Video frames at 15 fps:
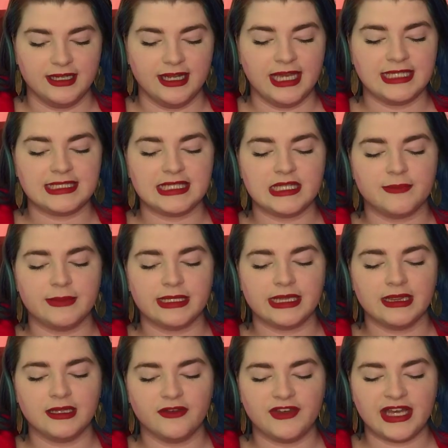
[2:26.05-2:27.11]
It's in the
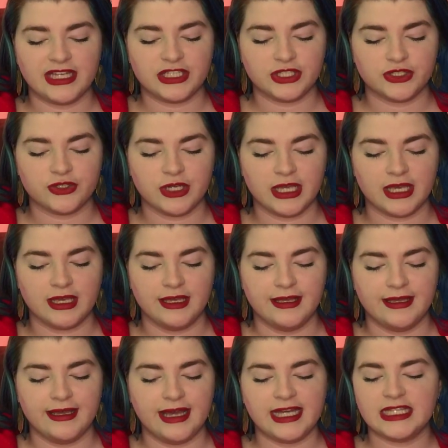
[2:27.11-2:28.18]
middle of history,
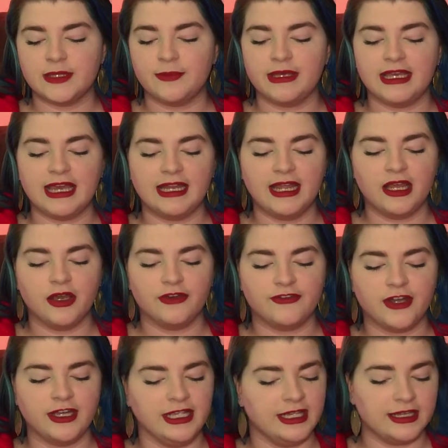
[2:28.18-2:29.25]
at the beginning of
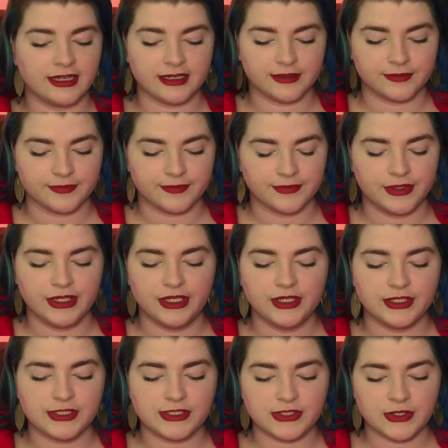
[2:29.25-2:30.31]
our era.
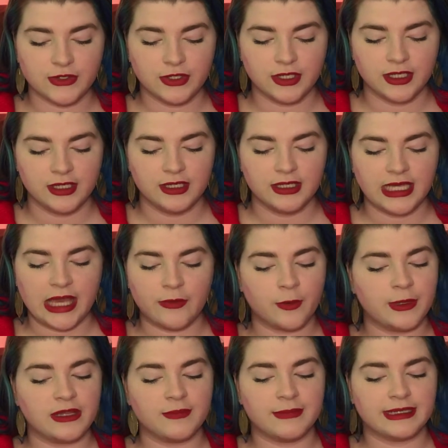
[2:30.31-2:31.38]
Soon, it will
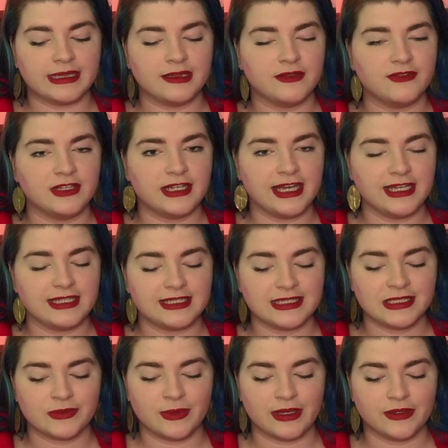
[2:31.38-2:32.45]
be the middle of the night
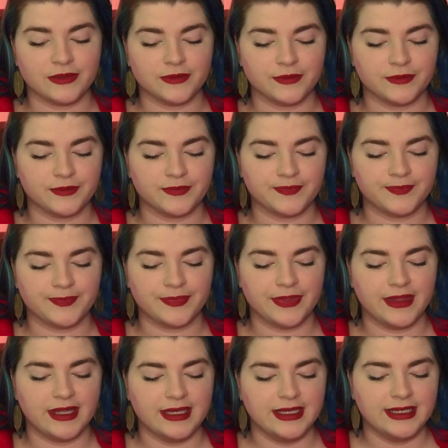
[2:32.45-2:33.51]
as well.
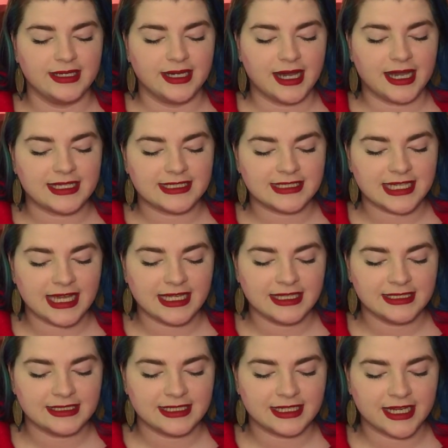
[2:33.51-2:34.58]
A
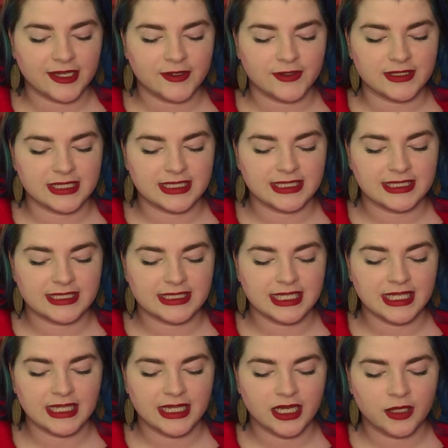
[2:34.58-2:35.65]
silent crowd is
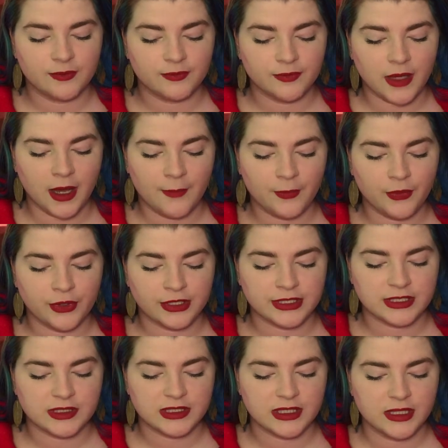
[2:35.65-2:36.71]
stealing
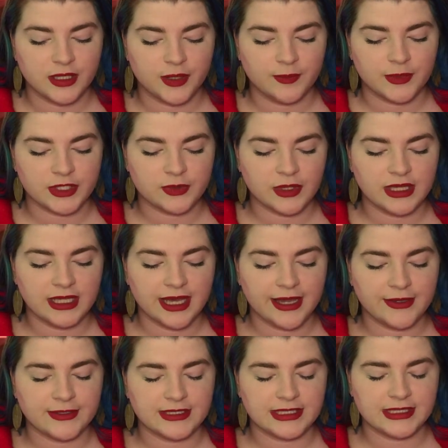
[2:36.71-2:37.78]
upwards between the
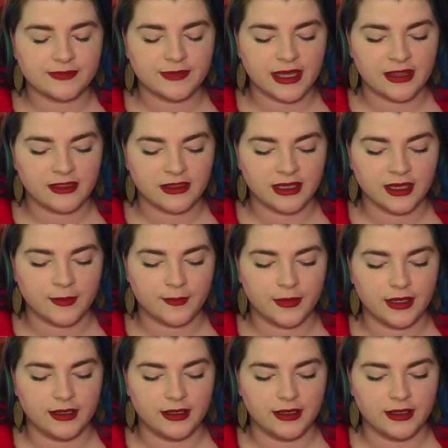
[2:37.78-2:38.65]
houses in Bethlehem.